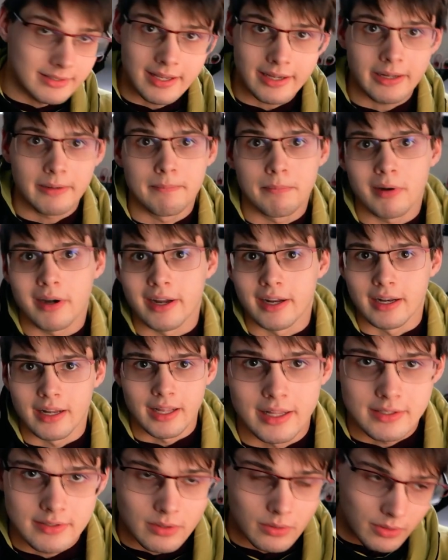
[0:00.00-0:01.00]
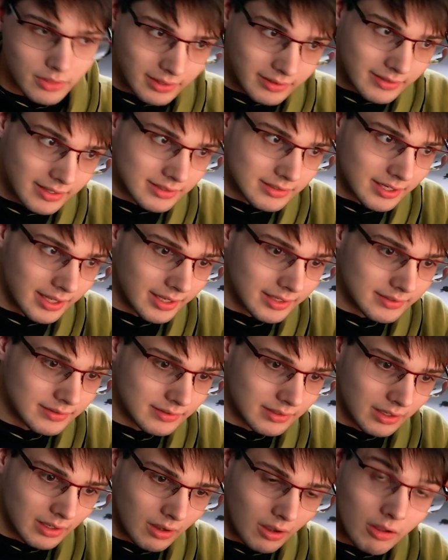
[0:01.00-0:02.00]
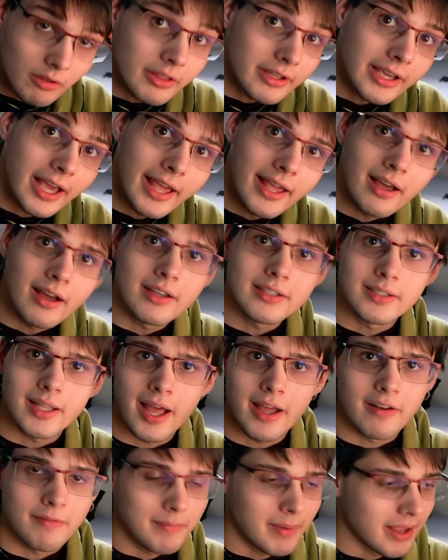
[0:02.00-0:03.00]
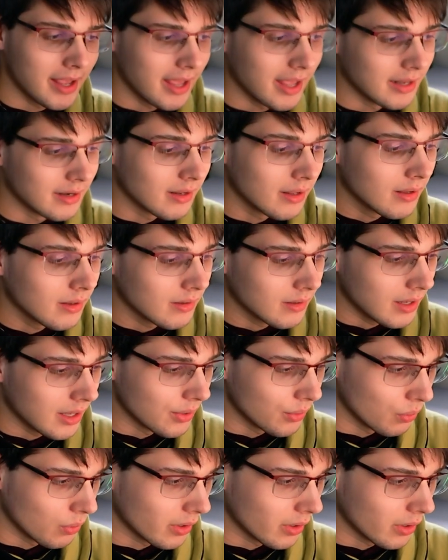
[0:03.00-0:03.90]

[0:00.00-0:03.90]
second brain, it's the thing that takes all the chaos out of my head and